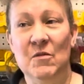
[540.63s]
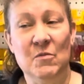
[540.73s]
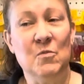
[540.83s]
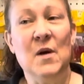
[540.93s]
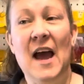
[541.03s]

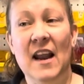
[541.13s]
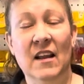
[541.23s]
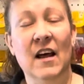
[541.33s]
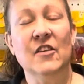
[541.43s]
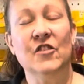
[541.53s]
We had a
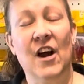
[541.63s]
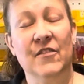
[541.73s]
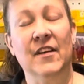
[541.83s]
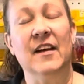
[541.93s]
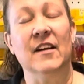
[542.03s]
lot of
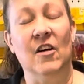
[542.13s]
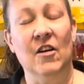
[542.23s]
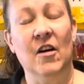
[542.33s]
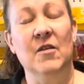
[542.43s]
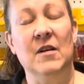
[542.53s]
traffic in.
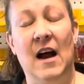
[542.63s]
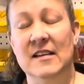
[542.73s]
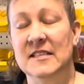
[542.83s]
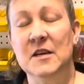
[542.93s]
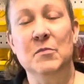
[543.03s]
Our, I
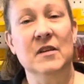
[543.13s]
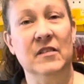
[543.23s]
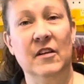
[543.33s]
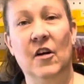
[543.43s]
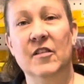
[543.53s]
stayed
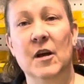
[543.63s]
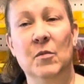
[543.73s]
busy at our table